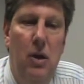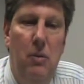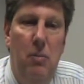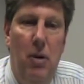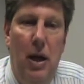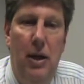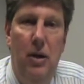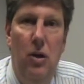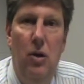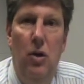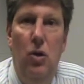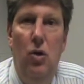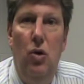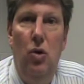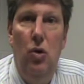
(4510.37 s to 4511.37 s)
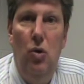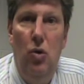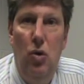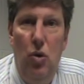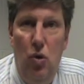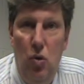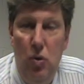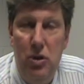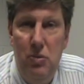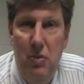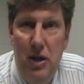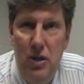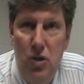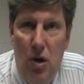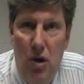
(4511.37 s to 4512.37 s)
But who is my
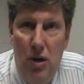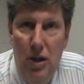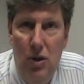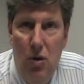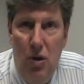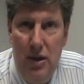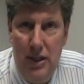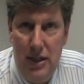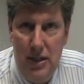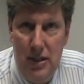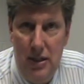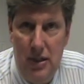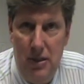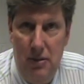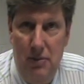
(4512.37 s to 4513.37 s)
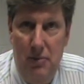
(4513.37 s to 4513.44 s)
target audience?